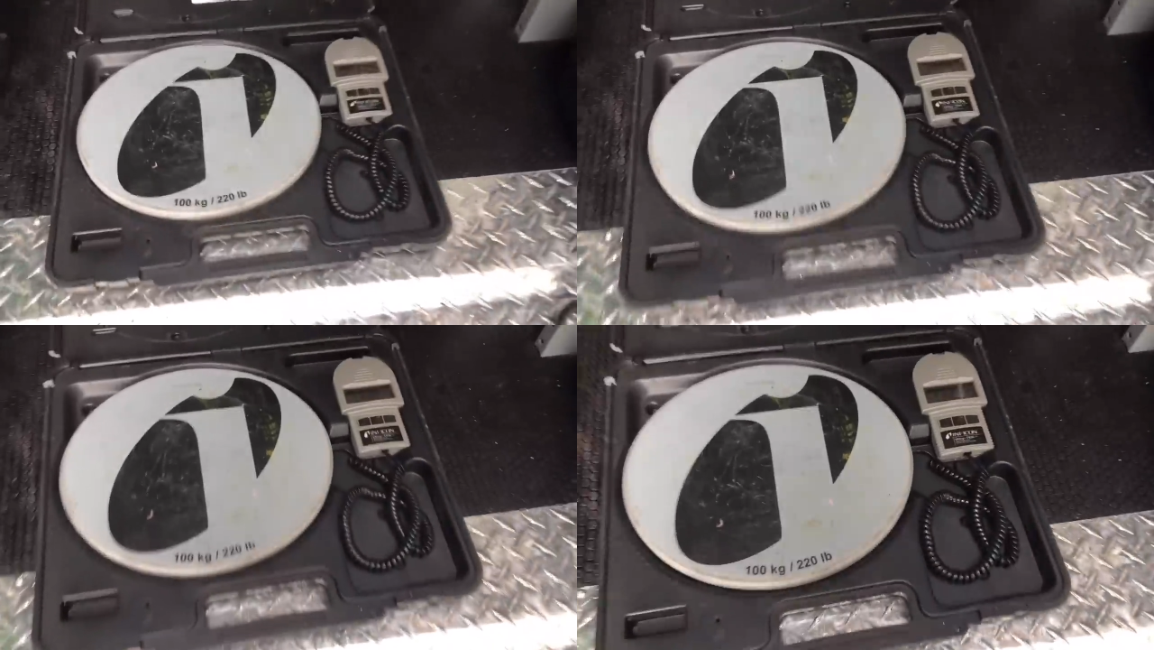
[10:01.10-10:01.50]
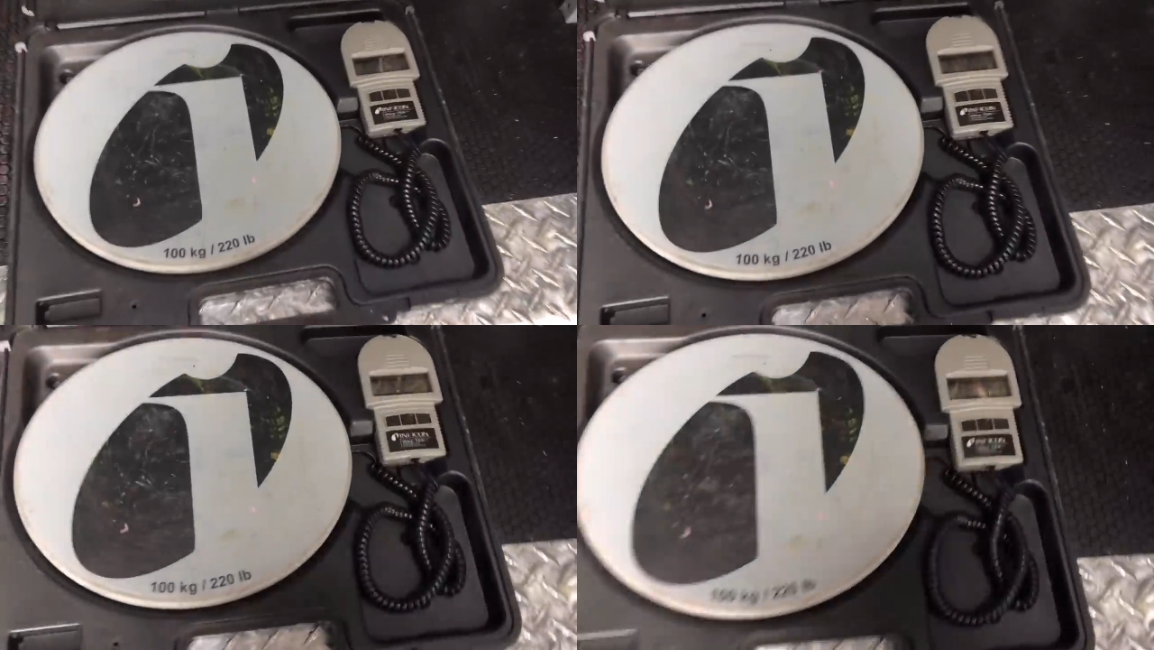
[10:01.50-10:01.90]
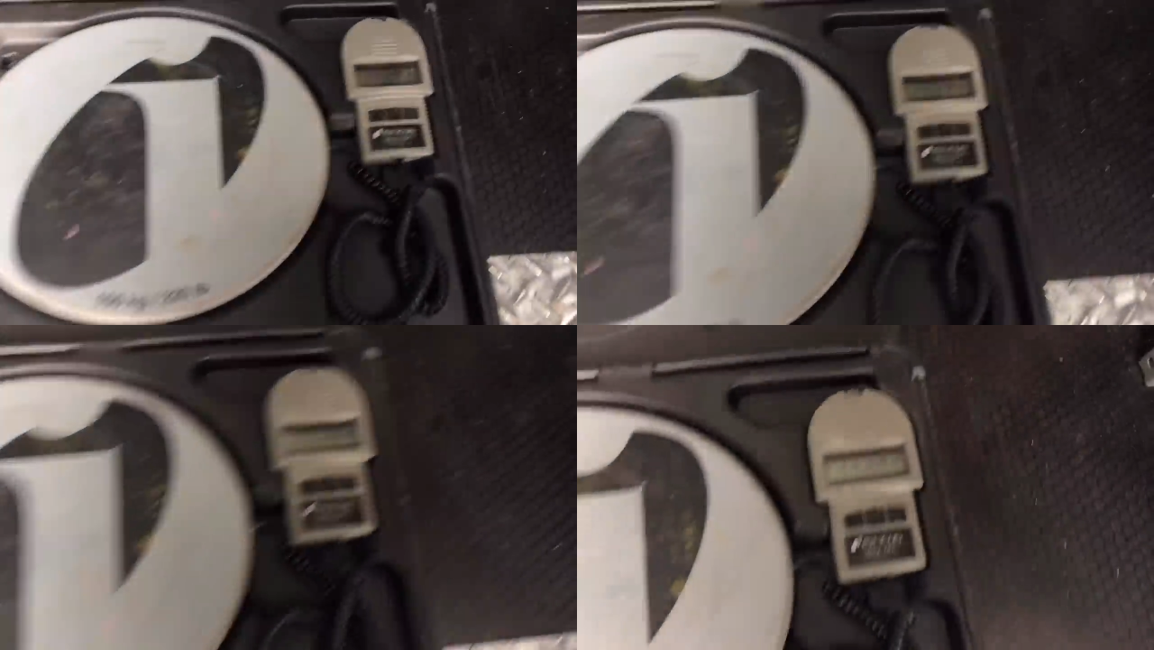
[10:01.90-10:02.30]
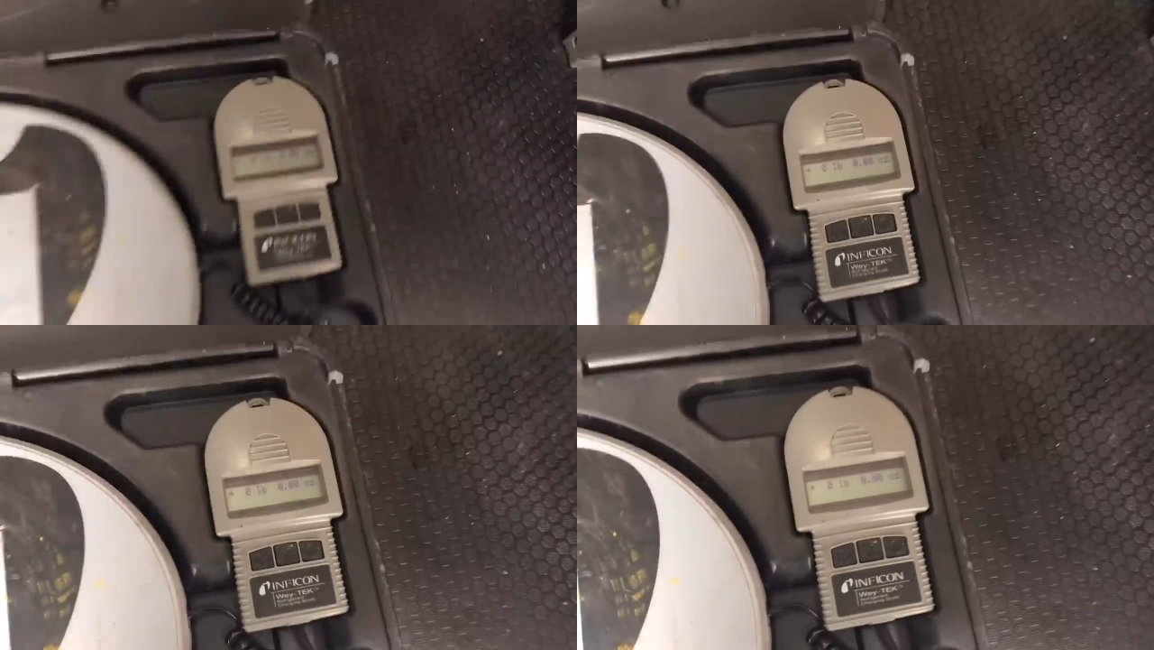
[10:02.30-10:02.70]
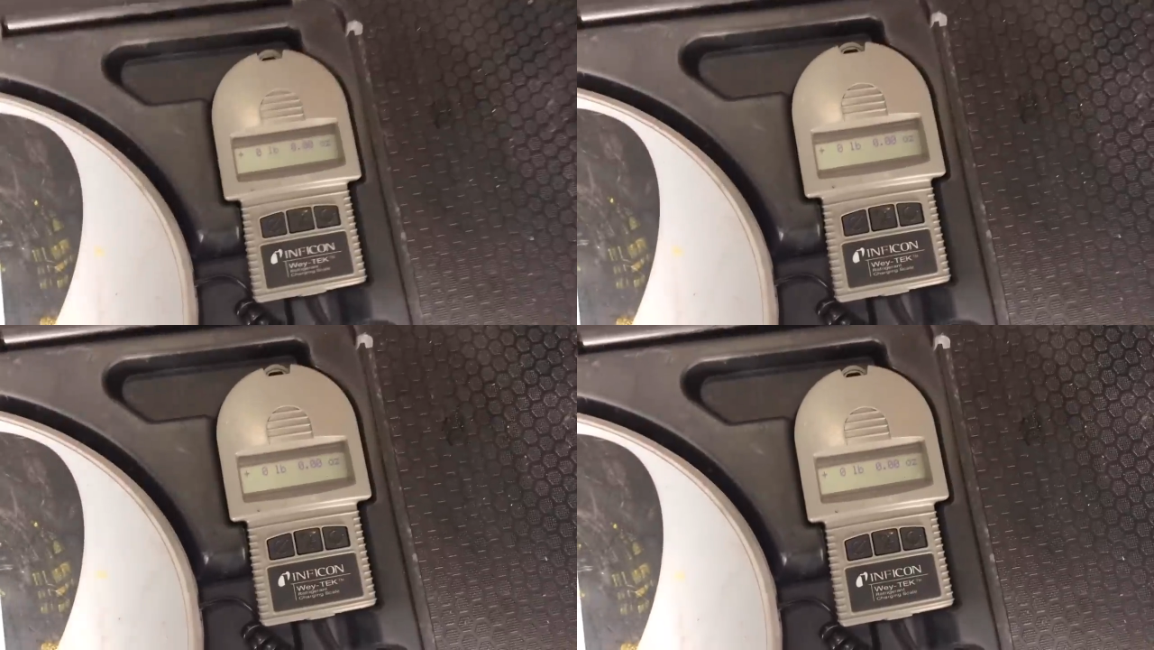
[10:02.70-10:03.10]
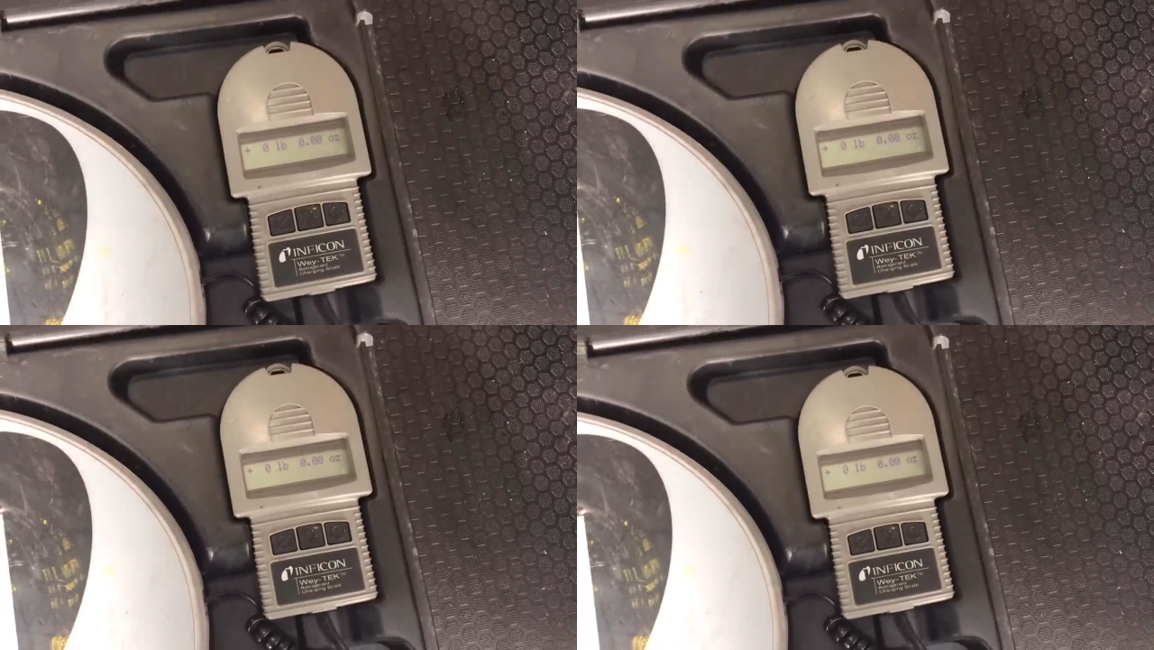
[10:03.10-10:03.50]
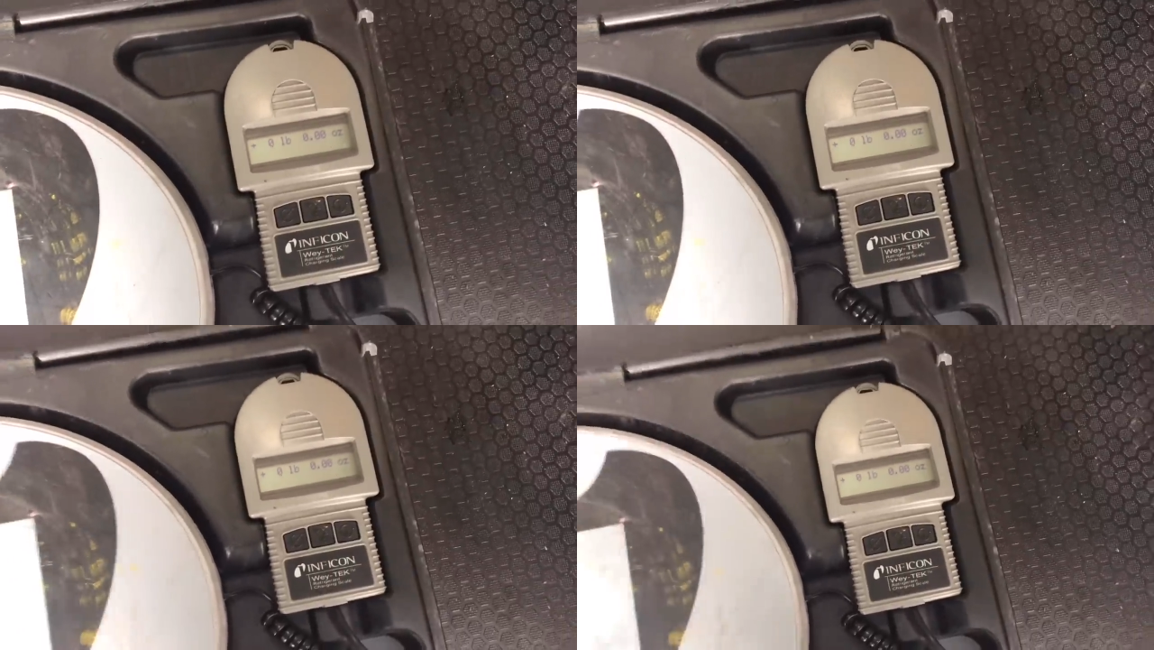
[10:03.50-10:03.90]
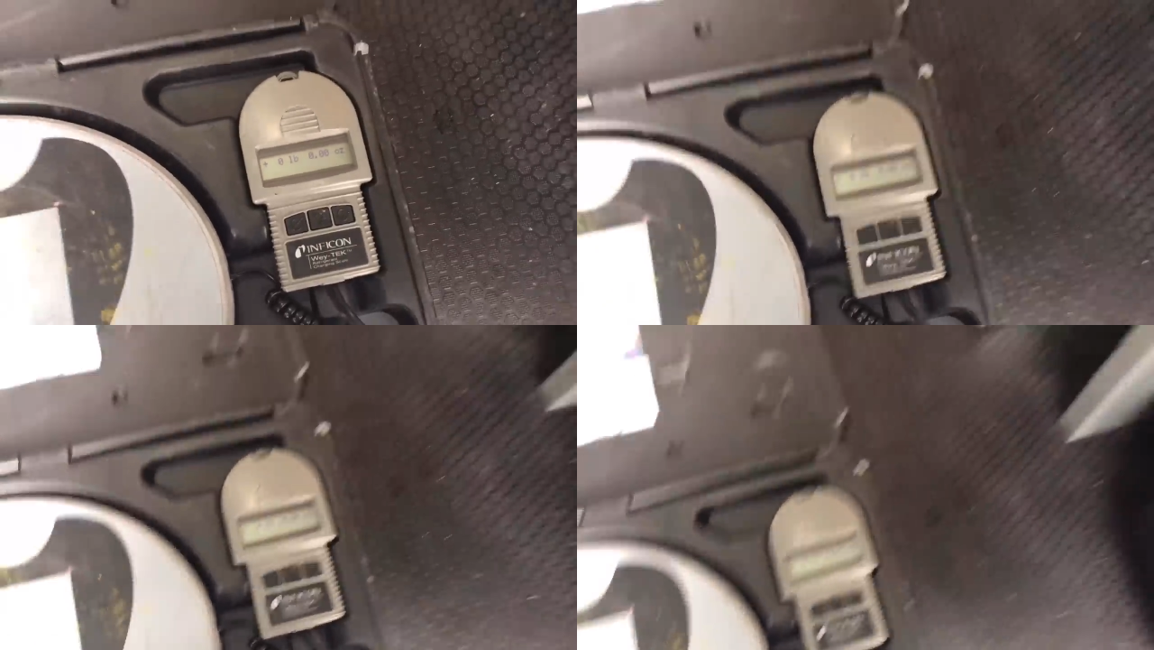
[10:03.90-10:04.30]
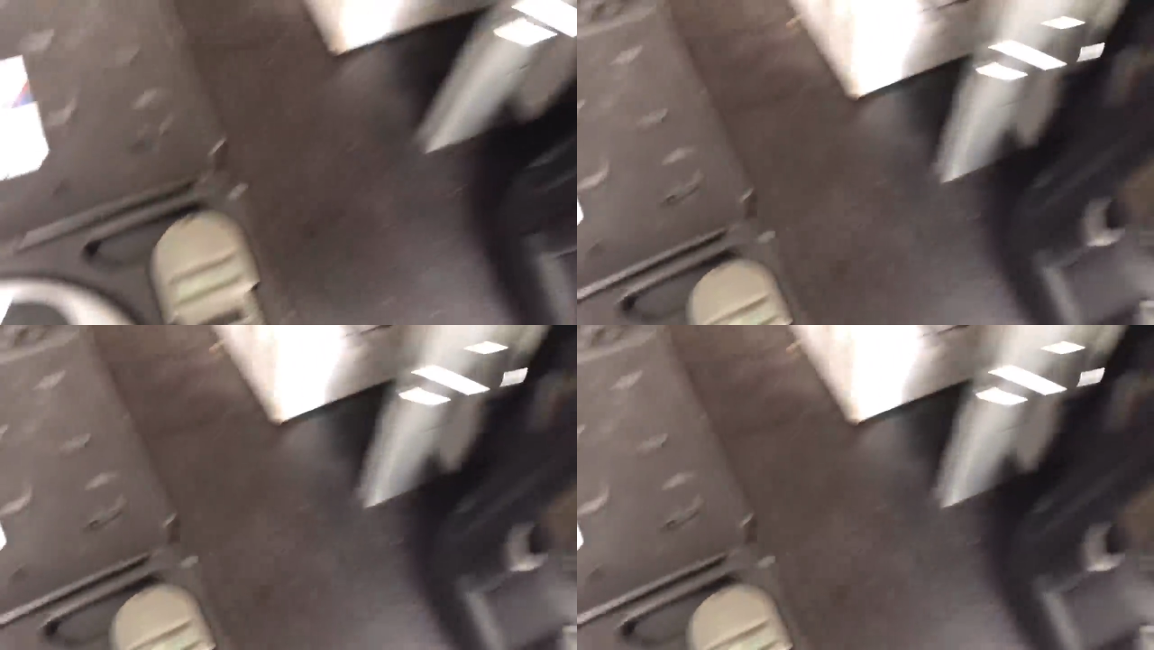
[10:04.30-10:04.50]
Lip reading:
(no speaker visible)